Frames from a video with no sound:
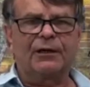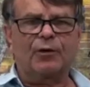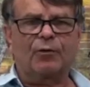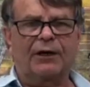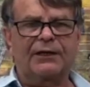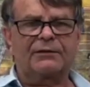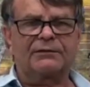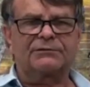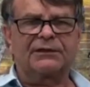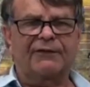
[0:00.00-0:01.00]
quite
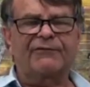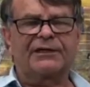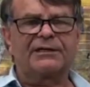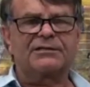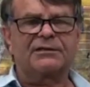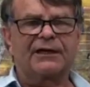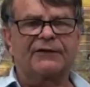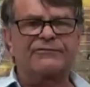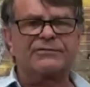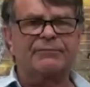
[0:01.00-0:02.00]
lovely to have
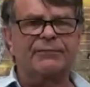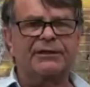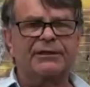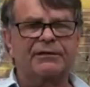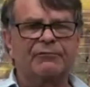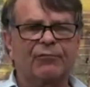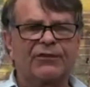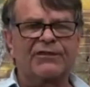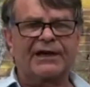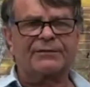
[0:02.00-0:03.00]
somebody with
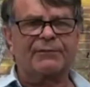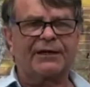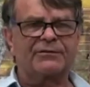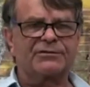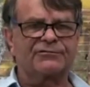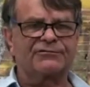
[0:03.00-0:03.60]
that amount of